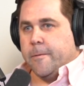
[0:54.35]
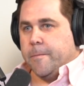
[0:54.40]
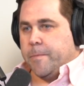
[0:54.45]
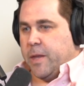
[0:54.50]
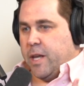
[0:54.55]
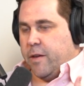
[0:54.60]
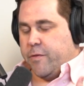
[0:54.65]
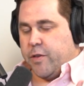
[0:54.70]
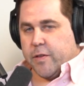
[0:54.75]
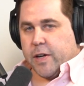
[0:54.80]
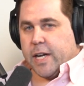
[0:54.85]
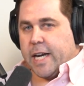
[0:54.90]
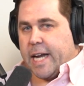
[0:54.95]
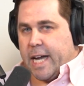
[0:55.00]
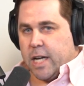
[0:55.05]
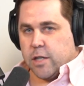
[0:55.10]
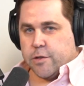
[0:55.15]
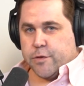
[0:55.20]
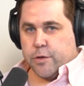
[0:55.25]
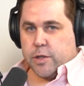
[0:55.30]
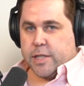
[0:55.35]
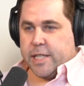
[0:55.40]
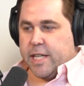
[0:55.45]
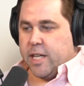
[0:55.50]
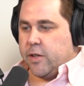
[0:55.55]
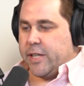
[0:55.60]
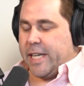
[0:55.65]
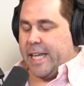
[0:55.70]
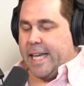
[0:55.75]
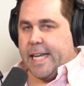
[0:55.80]
If you've got a house for sale
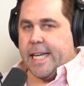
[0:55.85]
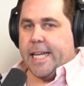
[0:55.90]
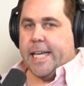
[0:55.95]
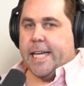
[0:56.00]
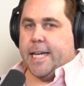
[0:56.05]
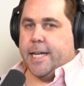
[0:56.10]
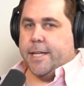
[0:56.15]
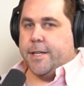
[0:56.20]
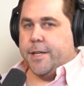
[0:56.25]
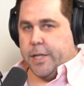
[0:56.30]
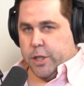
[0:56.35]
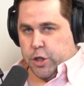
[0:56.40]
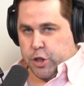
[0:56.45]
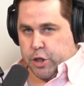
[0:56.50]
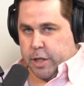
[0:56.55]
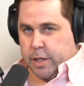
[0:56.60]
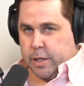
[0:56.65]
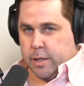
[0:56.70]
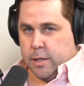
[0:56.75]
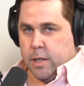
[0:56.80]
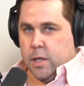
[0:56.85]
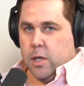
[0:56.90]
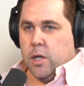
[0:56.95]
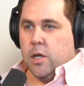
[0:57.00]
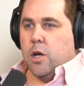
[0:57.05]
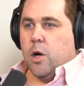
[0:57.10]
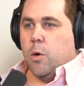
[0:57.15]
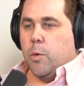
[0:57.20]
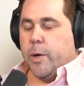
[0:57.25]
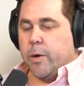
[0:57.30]
in any condition,
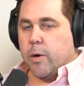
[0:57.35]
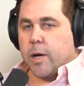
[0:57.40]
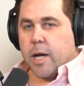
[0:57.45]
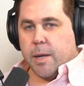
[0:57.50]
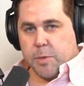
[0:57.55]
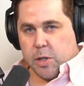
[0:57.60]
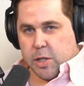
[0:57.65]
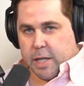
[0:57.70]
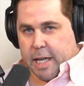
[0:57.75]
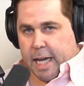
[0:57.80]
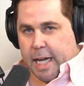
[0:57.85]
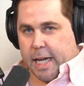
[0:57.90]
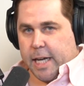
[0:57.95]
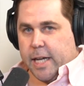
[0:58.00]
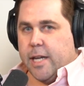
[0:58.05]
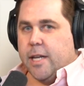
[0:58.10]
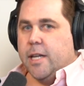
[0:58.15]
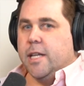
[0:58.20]
we'll come look at it.